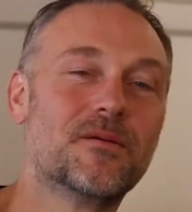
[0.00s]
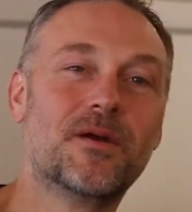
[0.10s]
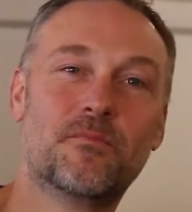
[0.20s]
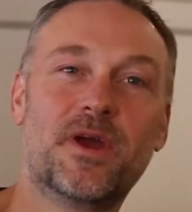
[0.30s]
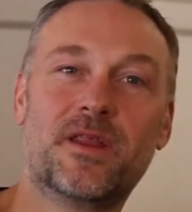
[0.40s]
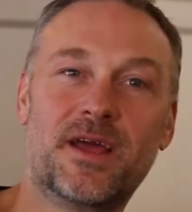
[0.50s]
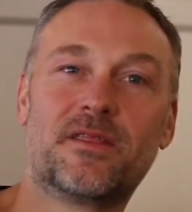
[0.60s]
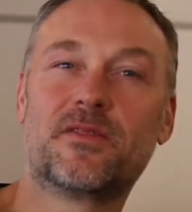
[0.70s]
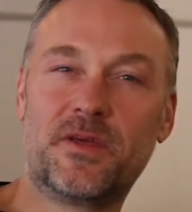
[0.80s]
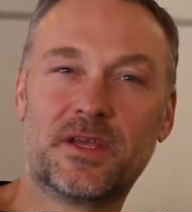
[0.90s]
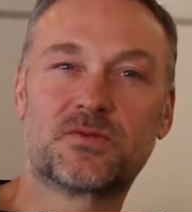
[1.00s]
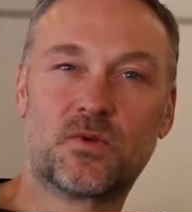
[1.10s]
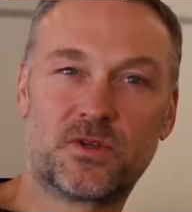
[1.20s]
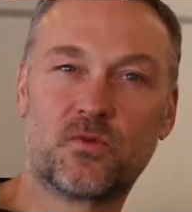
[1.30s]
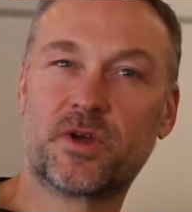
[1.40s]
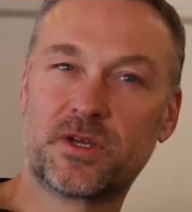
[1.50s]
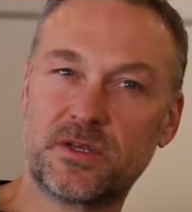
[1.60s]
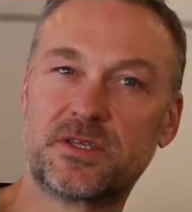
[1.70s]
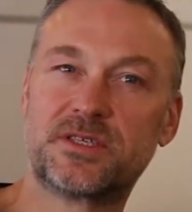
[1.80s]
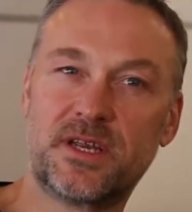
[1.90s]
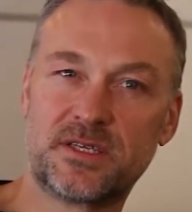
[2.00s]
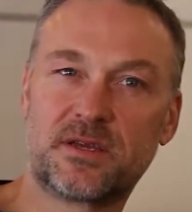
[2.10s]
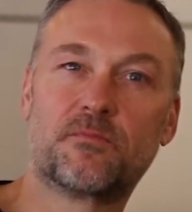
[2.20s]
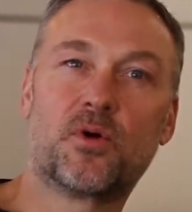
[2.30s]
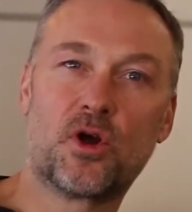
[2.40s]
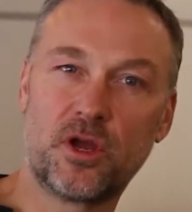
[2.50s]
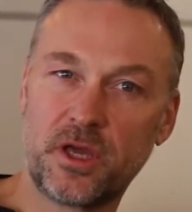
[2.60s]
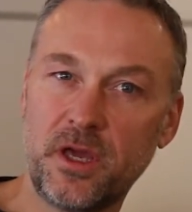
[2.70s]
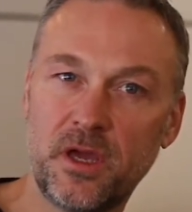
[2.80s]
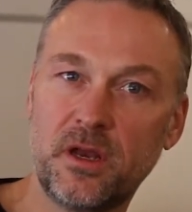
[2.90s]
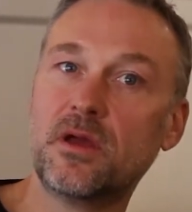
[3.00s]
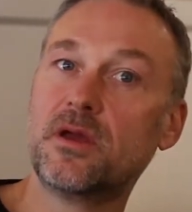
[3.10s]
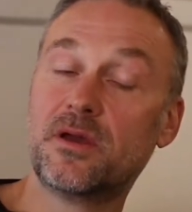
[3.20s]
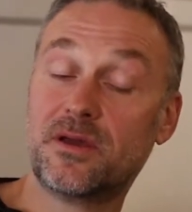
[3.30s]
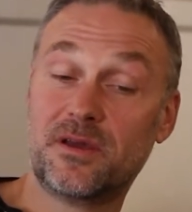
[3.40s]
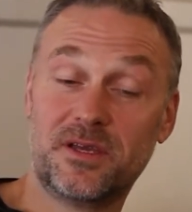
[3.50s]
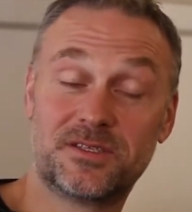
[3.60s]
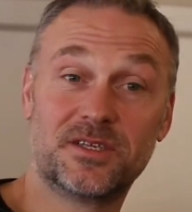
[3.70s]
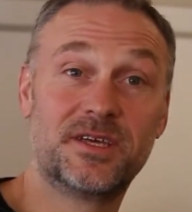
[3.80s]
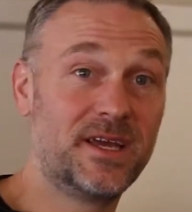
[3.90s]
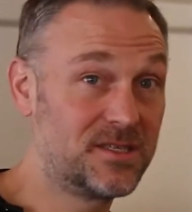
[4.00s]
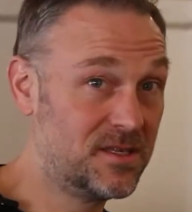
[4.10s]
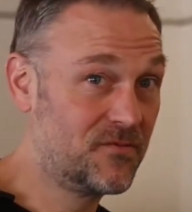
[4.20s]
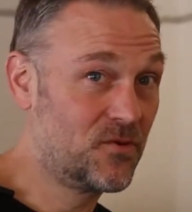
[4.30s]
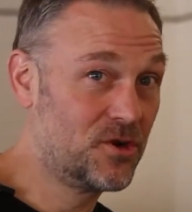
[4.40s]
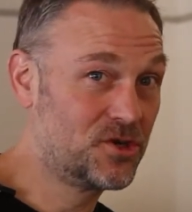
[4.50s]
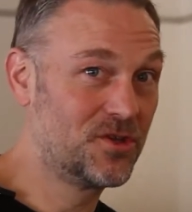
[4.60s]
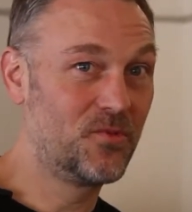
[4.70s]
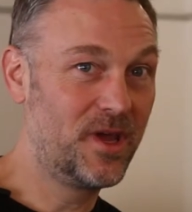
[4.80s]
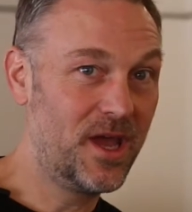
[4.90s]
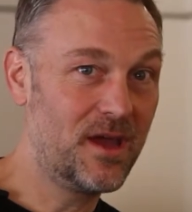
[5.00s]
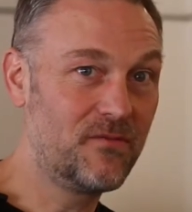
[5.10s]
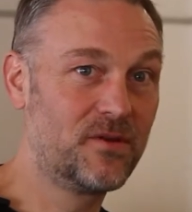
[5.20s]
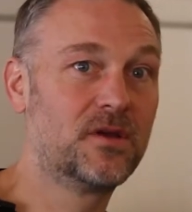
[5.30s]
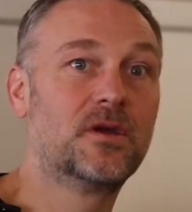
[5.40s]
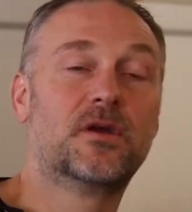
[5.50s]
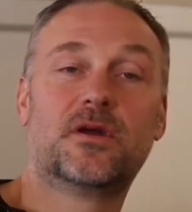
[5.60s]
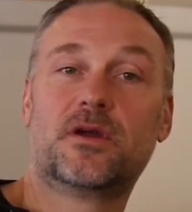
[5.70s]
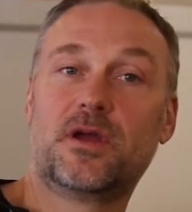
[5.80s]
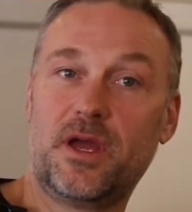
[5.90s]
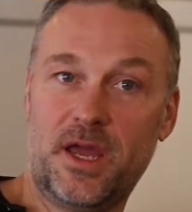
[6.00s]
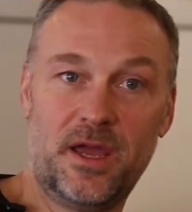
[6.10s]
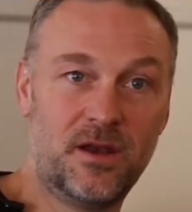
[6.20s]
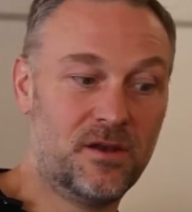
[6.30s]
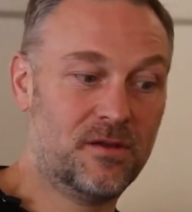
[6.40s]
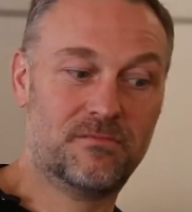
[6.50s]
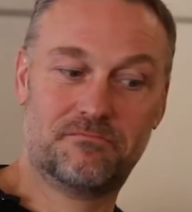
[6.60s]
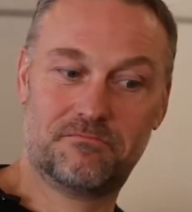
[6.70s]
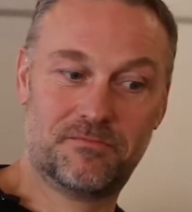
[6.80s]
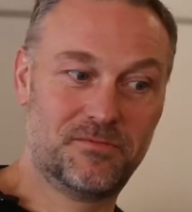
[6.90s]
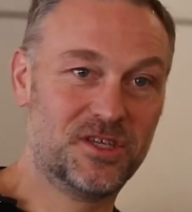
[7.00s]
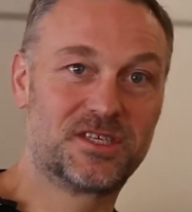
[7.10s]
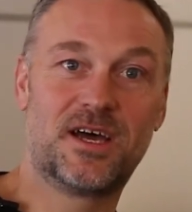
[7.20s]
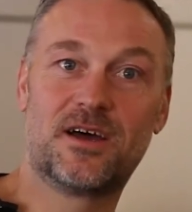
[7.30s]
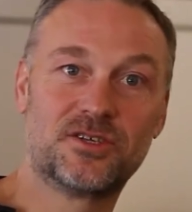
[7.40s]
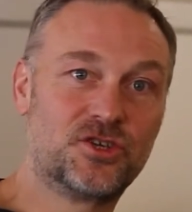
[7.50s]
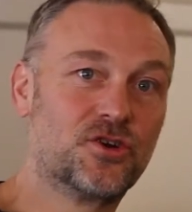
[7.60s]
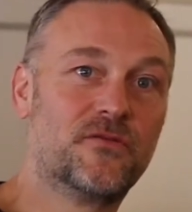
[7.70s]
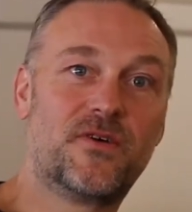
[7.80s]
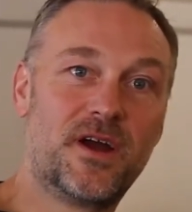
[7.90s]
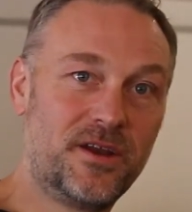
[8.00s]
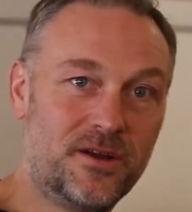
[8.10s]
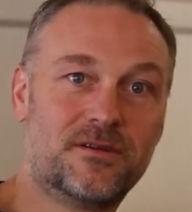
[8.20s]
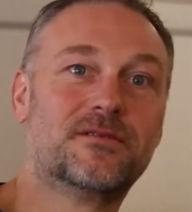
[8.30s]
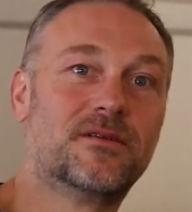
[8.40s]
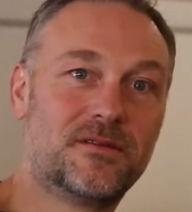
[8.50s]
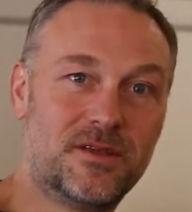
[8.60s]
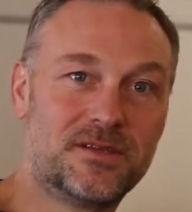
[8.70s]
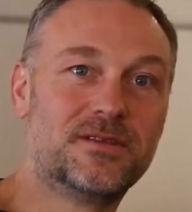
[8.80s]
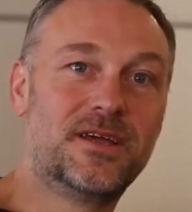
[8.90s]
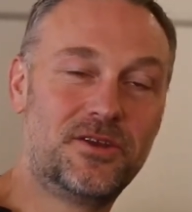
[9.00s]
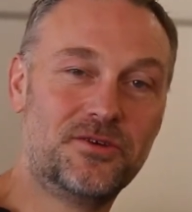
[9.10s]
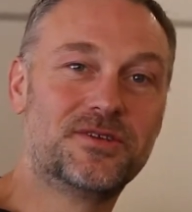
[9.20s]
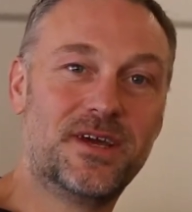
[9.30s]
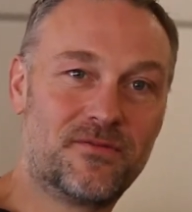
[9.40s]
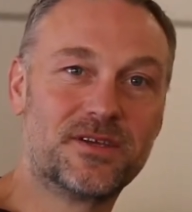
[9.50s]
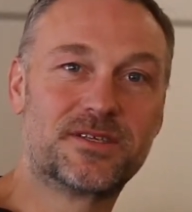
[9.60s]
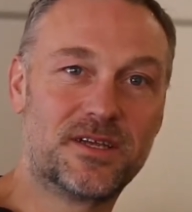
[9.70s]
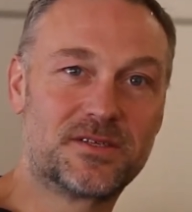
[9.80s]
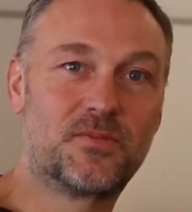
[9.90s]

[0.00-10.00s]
And, and I think that's what's really going to set us apart again is the taste in the furniture that we have and the styles that you're going to find here that, that do definitely set us